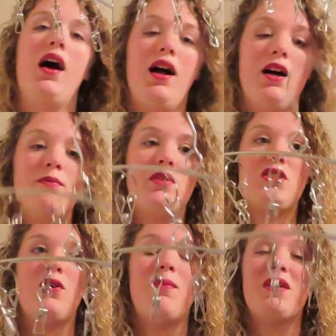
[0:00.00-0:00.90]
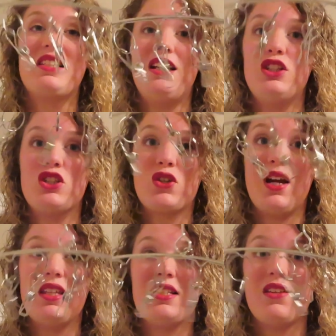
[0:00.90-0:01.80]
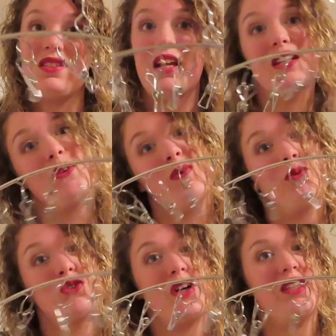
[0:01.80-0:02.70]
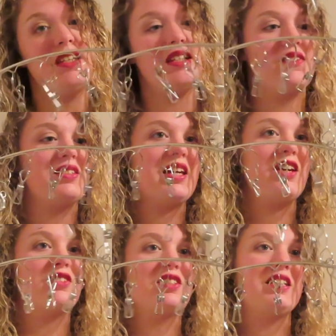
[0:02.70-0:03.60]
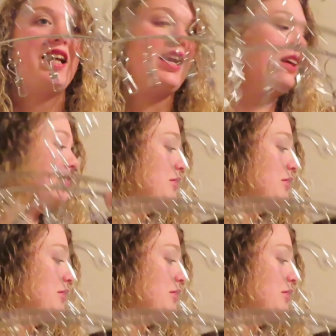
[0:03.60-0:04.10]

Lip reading: So I'm excited to try these out today, so we will try these out together today.